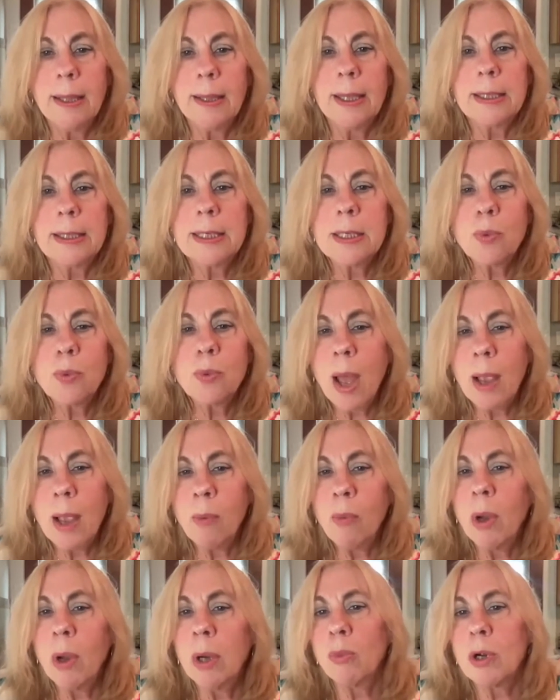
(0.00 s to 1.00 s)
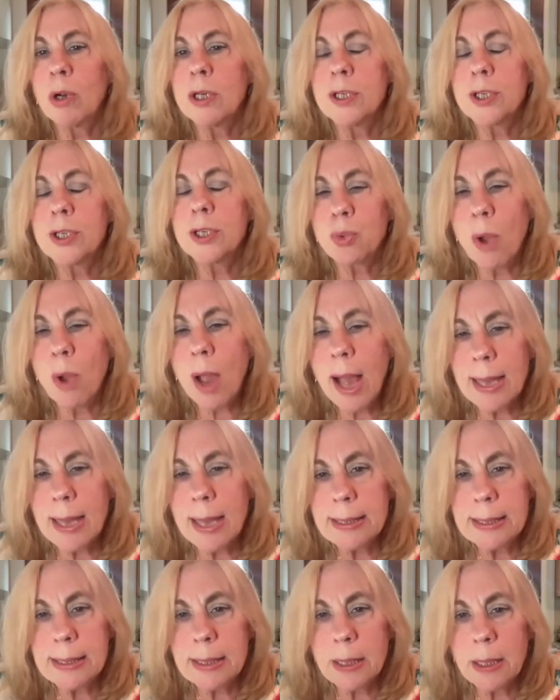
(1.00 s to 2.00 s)
This is why when we're
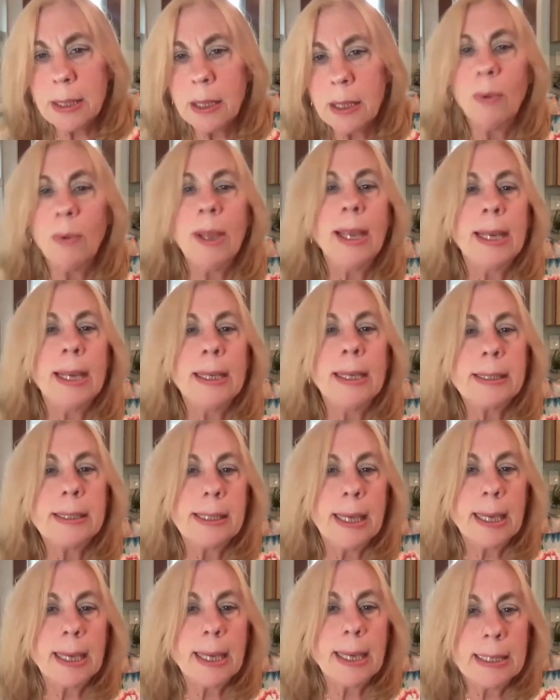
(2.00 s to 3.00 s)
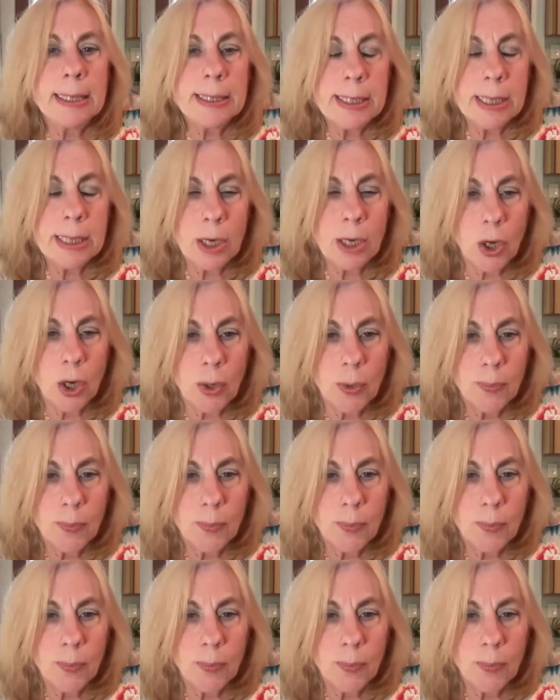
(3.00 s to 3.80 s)
stressed, we get sick easier.